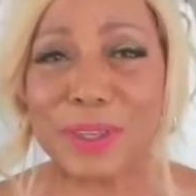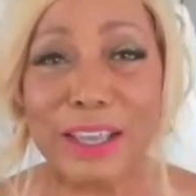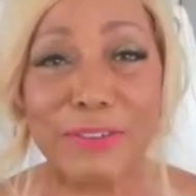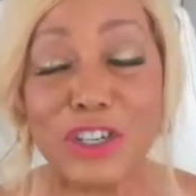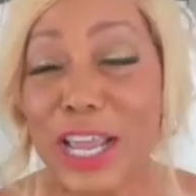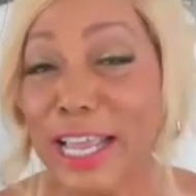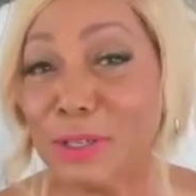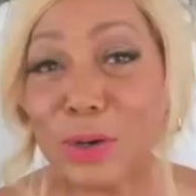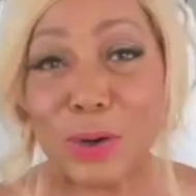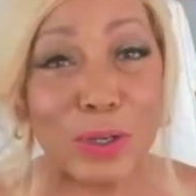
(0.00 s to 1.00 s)
If
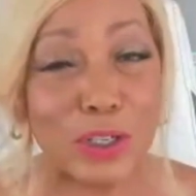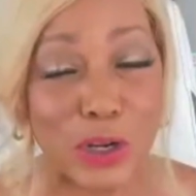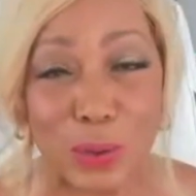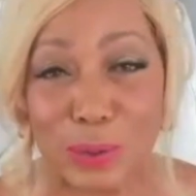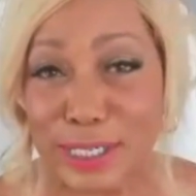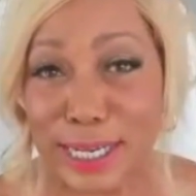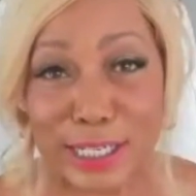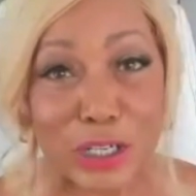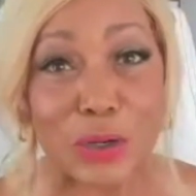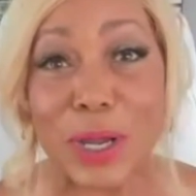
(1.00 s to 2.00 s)
James Earl Jones
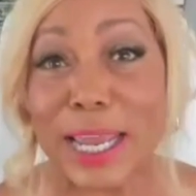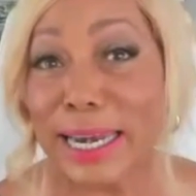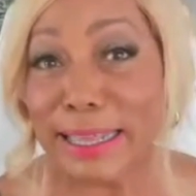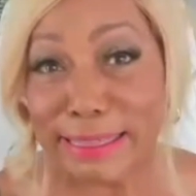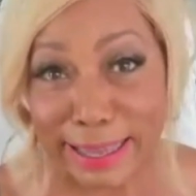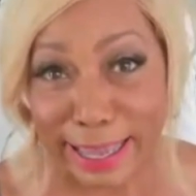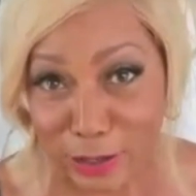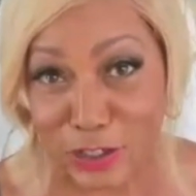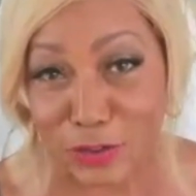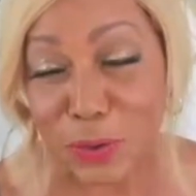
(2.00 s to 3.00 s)
doesn't do anything
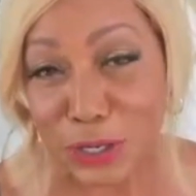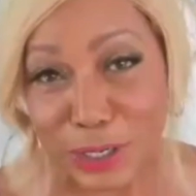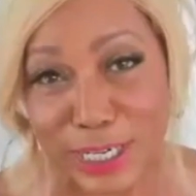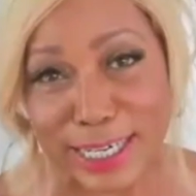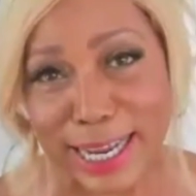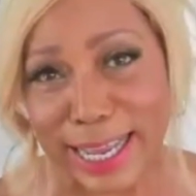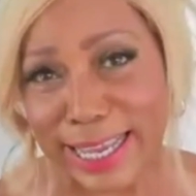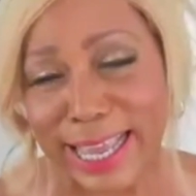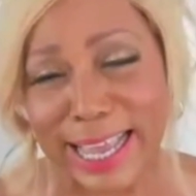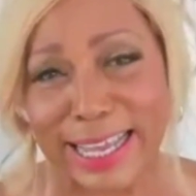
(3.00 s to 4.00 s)
else for you
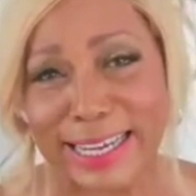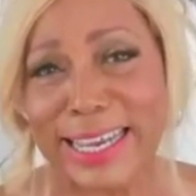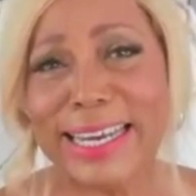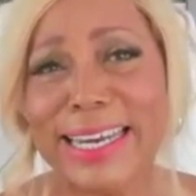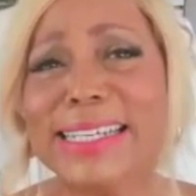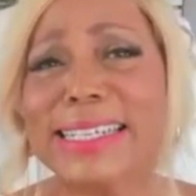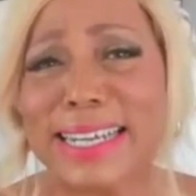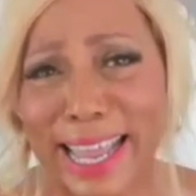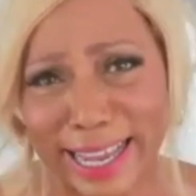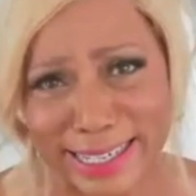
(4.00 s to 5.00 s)
today, let his
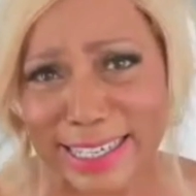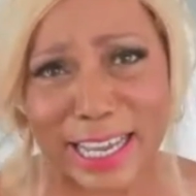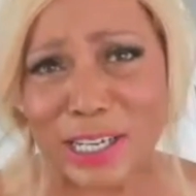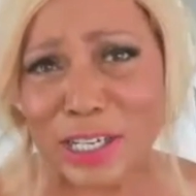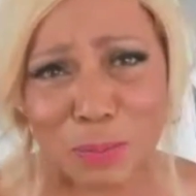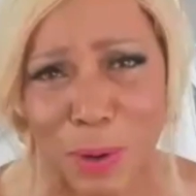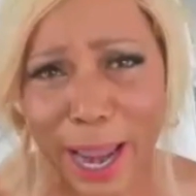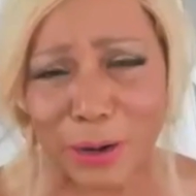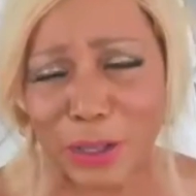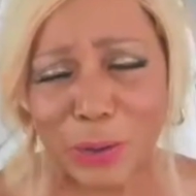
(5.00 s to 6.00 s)
legacy
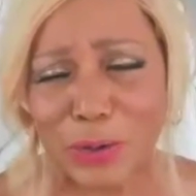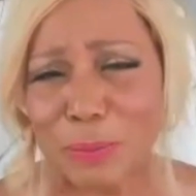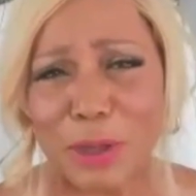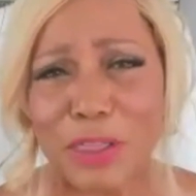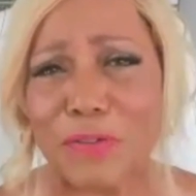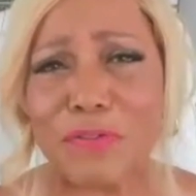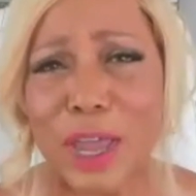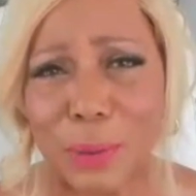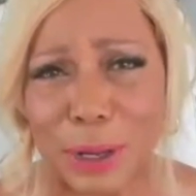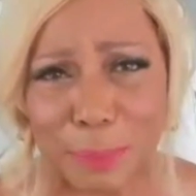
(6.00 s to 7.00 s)
inspire you to be the
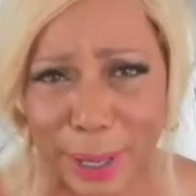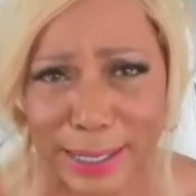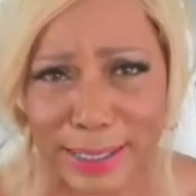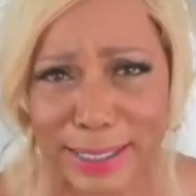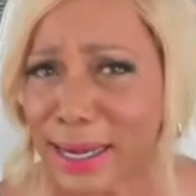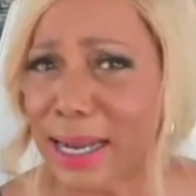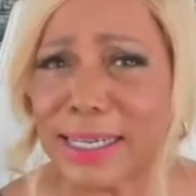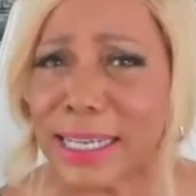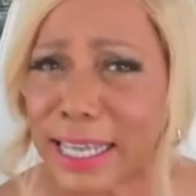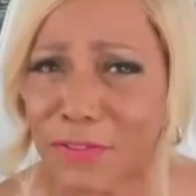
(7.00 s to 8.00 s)
very best and not
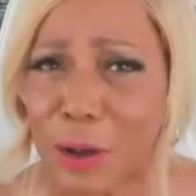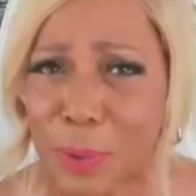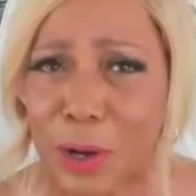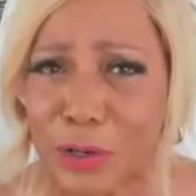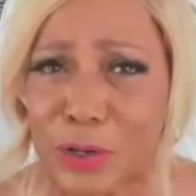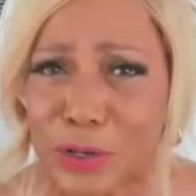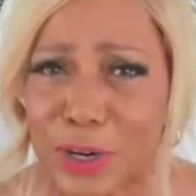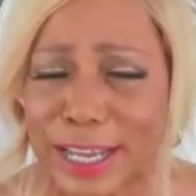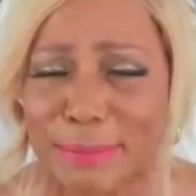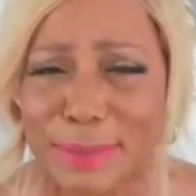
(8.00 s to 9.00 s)
to give up on your
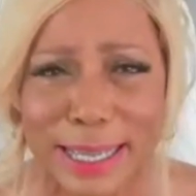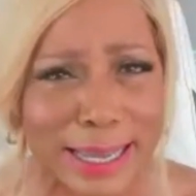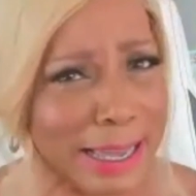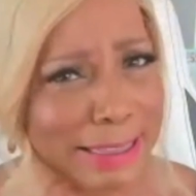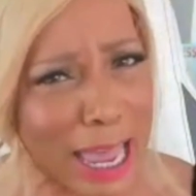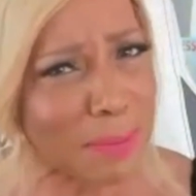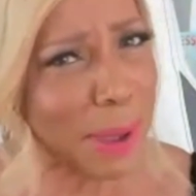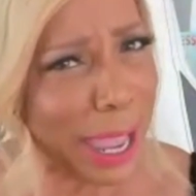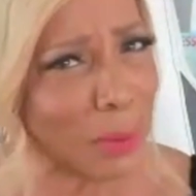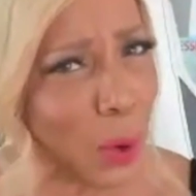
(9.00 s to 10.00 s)
dreams. That
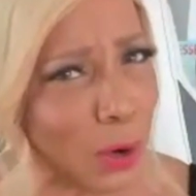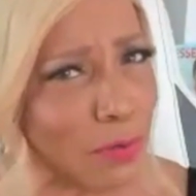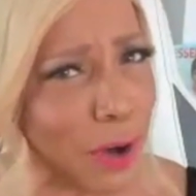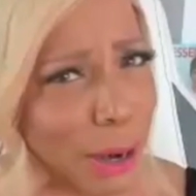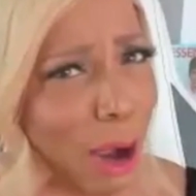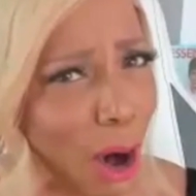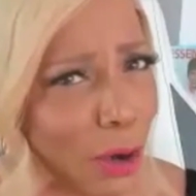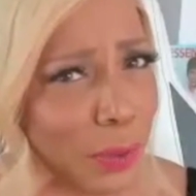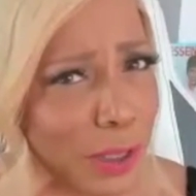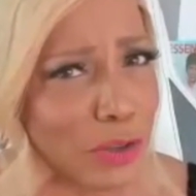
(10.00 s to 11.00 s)
man worked very
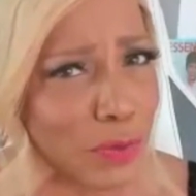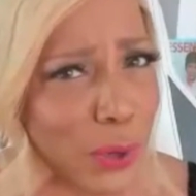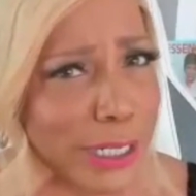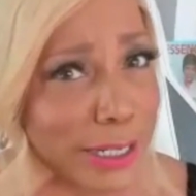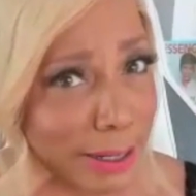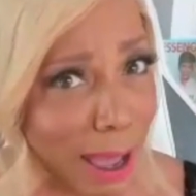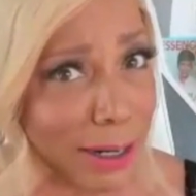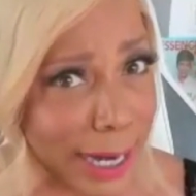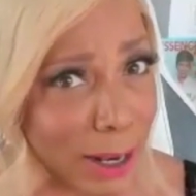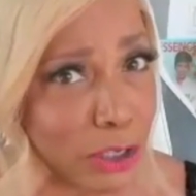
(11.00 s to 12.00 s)
hard with his voice to
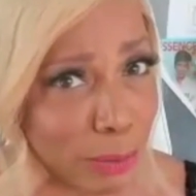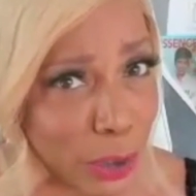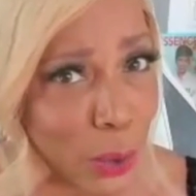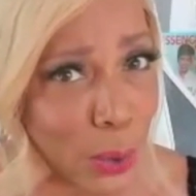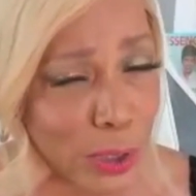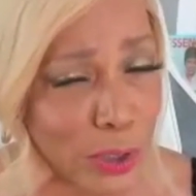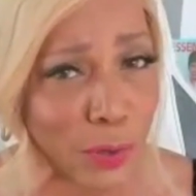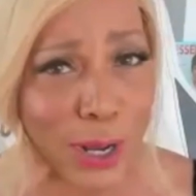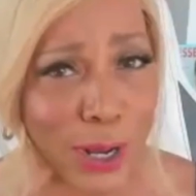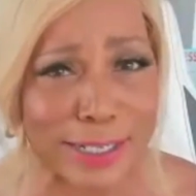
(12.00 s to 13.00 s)
knock down some doors
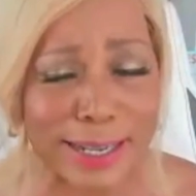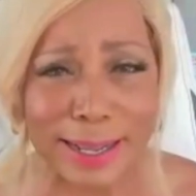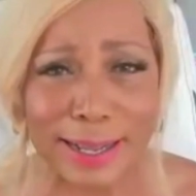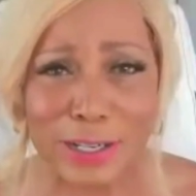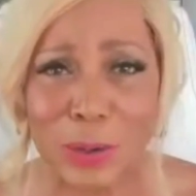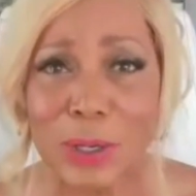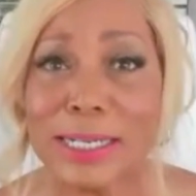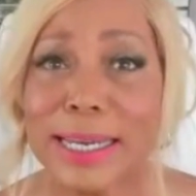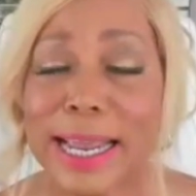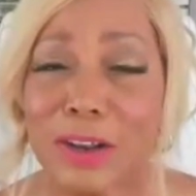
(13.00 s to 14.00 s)
for us, so
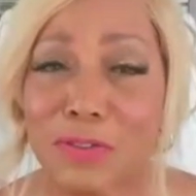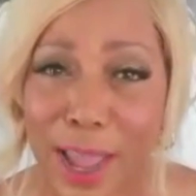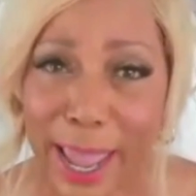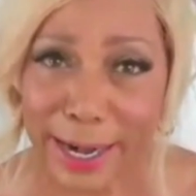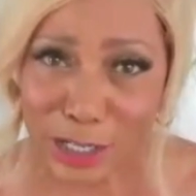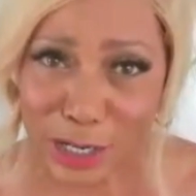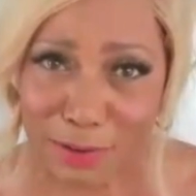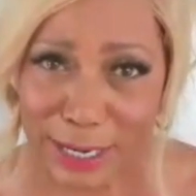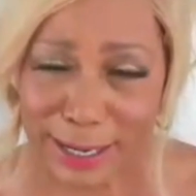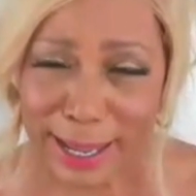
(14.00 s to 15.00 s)
let's take advantage
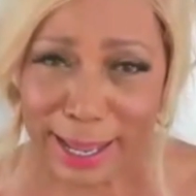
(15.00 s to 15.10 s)
of it.